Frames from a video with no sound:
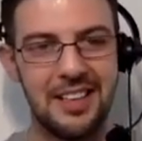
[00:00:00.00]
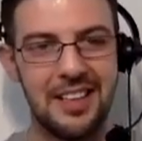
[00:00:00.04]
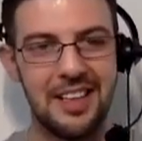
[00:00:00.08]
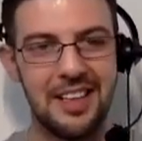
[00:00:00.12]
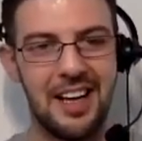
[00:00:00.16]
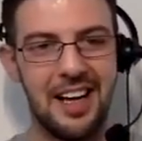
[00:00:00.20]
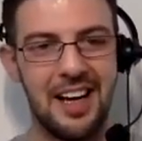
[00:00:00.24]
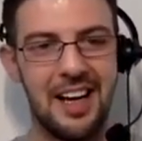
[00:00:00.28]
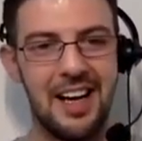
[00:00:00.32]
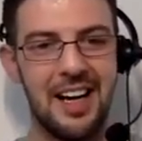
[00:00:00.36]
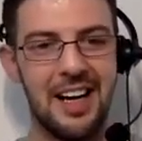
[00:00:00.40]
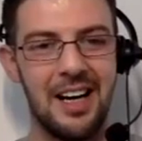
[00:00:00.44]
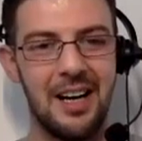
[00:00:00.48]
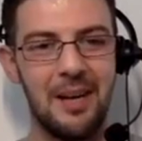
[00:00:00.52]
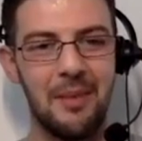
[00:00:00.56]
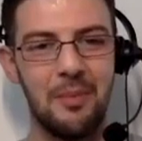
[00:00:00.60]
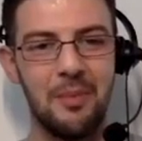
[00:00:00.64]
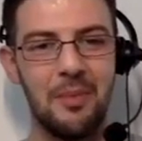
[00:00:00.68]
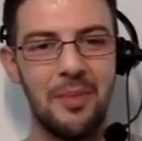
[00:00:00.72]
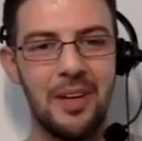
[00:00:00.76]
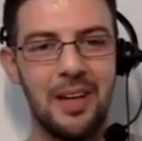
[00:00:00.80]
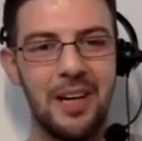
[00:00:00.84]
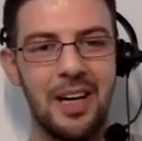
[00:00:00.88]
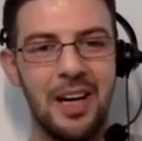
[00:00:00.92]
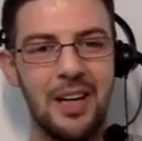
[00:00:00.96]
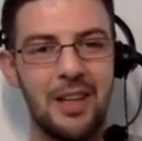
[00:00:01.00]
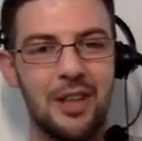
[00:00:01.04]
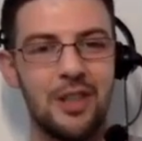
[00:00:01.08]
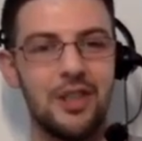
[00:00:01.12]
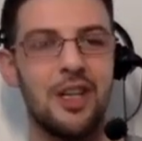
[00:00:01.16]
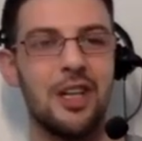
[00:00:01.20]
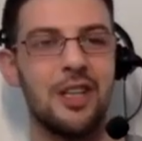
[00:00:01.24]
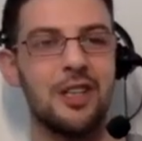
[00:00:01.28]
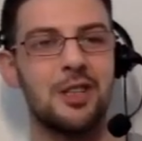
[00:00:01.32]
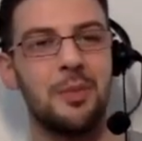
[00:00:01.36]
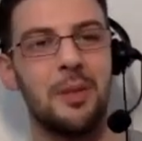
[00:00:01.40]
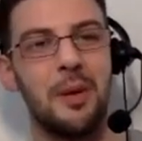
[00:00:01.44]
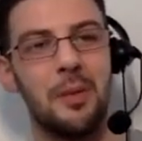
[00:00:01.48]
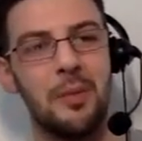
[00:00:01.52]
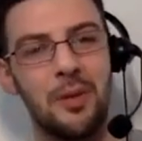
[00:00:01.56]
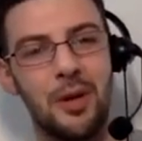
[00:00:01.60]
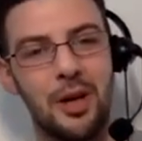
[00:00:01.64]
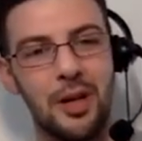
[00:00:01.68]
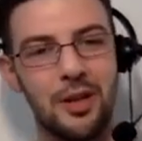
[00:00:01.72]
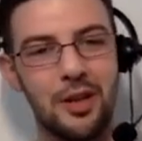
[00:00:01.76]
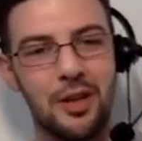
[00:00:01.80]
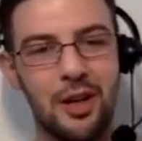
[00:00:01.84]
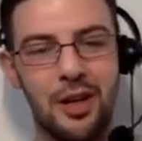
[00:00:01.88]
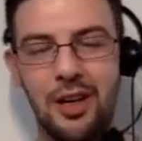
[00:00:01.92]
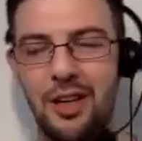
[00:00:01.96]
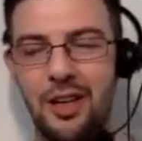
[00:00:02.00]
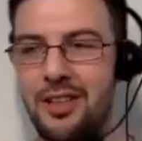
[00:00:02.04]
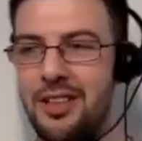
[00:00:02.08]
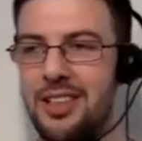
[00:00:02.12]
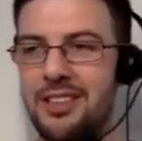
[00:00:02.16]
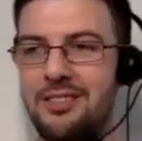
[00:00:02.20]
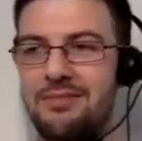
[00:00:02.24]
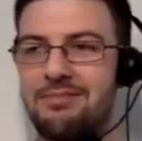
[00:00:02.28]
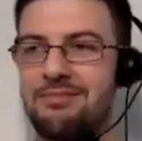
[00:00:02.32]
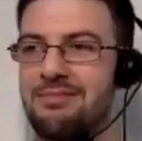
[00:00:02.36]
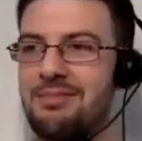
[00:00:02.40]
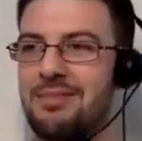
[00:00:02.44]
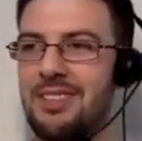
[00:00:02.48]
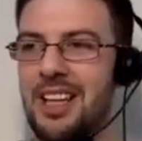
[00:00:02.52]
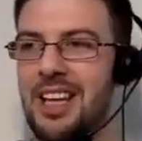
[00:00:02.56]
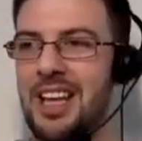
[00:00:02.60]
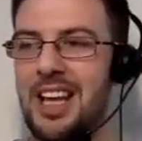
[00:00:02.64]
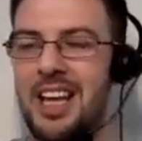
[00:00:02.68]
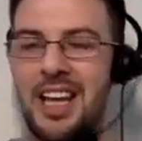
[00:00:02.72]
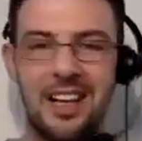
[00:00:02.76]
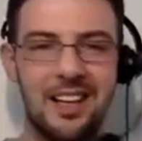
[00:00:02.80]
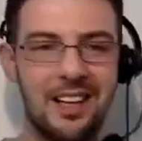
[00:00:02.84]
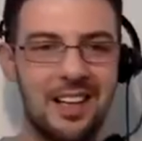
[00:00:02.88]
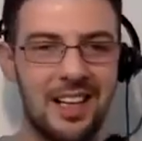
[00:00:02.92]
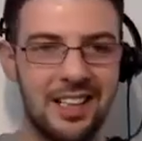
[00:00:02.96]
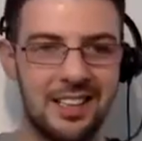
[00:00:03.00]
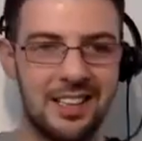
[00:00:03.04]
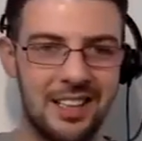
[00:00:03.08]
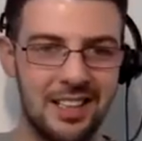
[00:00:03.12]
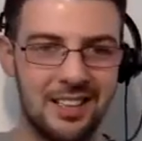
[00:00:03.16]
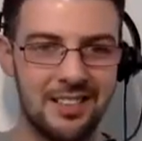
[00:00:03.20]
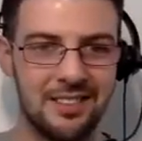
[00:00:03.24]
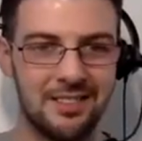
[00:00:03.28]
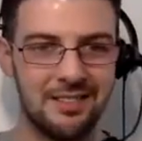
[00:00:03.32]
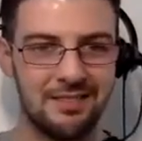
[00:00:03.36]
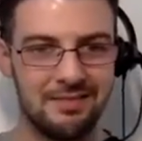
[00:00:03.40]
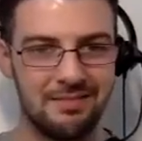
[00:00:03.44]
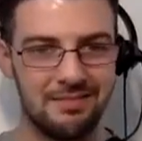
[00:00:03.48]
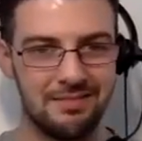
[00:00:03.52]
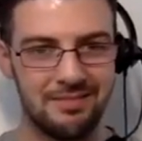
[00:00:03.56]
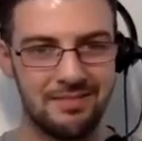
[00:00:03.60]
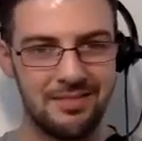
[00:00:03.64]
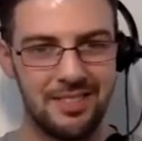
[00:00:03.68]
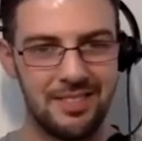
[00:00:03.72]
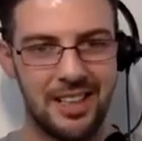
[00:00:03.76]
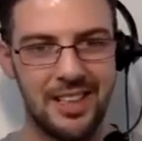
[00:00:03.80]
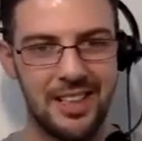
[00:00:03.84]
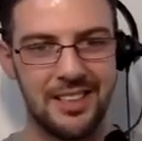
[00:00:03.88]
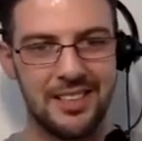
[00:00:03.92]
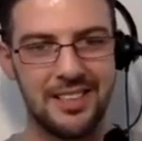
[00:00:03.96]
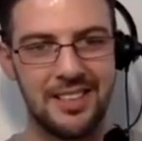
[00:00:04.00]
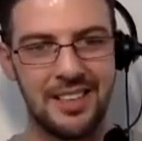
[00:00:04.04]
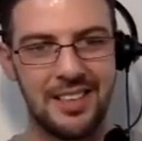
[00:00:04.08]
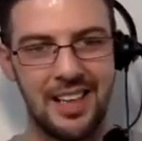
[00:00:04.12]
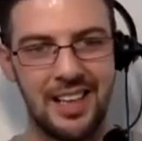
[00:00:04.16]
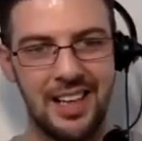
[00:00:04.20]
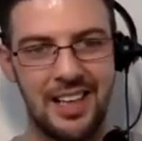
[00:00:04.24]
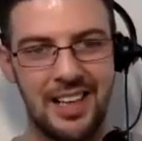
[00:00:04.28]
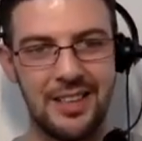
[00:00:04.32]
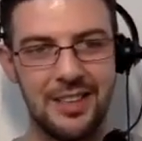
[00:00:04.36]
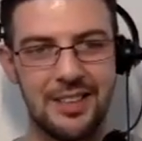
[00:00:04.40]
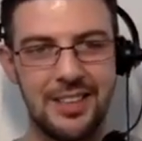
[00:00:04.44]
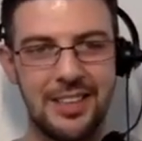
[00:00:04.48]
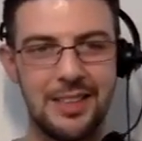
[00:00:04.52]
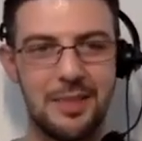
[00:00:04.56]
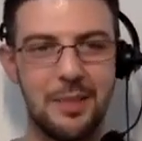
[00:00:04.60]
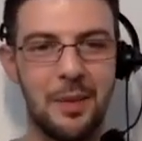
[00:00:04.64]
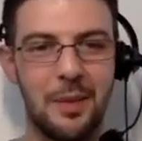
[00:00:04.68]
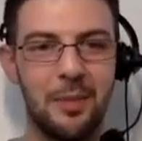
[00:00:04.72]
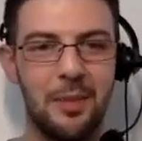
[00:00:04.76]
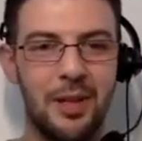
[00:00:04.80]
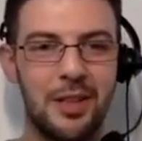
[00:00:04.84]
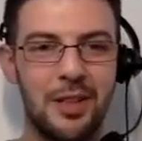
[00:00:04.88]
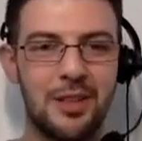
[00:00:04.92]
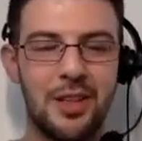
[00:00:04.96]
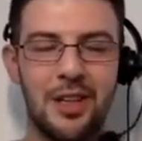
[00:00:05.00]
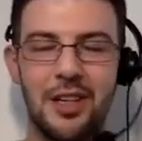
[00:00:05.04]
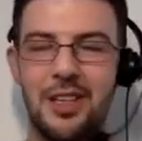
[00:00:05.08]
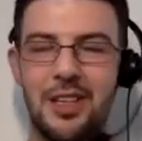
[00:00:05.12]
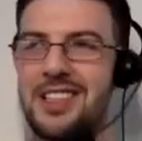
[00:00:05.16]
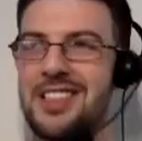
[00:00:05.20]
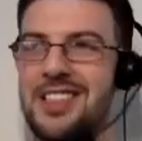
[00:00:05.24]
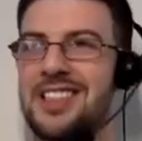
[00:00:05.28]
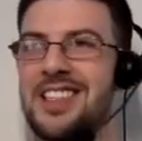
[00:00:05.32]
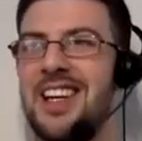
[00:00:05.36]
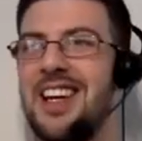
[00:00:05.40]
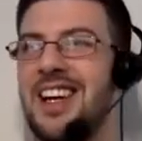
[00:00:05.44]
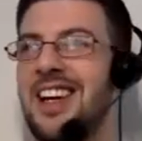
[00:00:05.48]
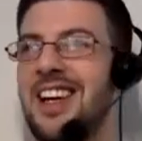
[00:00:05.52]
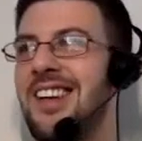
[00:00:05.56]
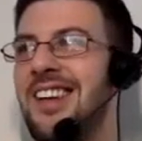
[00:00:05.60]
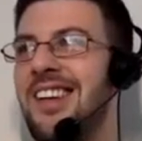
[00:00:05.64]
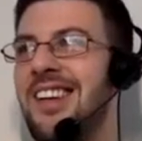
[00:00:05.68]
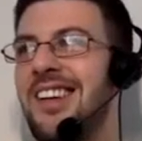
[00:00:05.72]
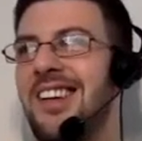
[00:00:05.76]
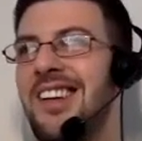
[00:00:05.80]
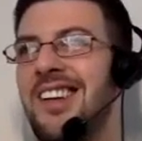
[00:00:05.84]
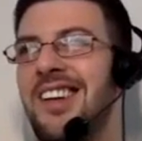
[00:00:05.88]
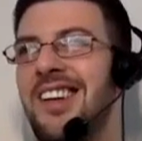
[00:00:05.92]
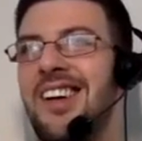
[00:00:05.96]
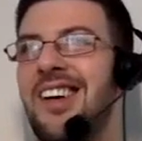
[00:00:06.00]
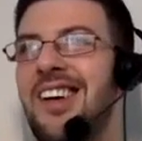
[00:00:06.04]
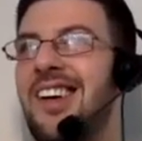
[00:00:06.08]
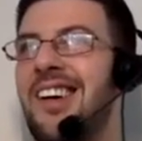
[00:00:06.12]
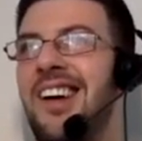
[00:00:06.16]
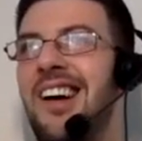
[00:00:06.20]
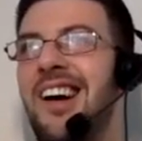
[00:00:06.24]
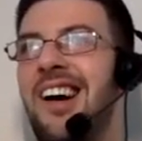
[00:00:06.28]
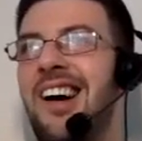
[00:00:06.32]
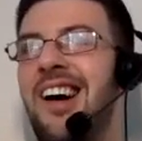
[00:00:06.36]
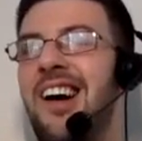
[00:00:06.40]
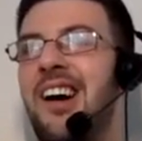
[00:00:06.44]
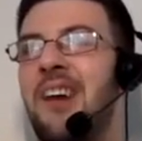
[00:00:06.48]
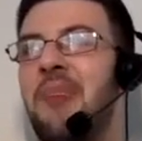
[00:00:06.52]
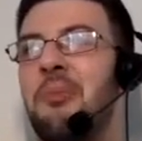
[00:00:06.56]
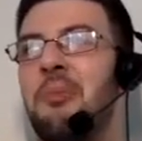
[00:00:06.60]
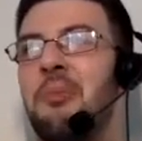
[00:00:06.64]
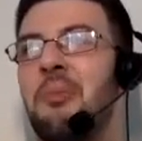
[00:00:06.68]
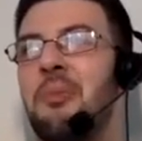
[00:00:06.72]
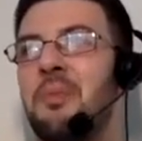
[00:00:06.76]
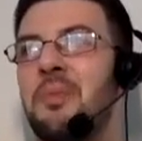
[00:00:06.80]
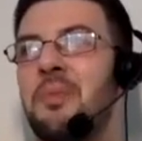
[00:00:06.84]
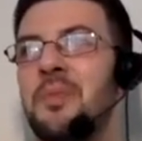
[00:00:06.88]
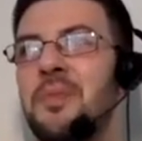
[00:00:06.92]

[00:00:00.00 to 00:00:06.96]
And there's lots of people out there that hate LinkedIn, right? And there's lots of people out there that say um,